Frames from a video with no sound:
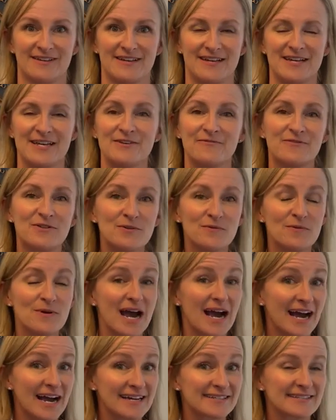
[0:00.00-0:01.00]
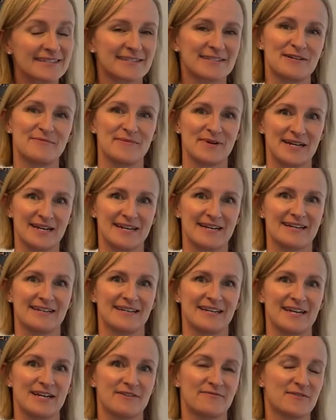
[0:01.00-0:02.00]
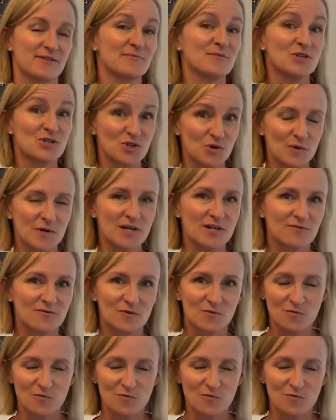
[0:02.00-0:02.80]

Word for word: If you asked somebody if the majority of the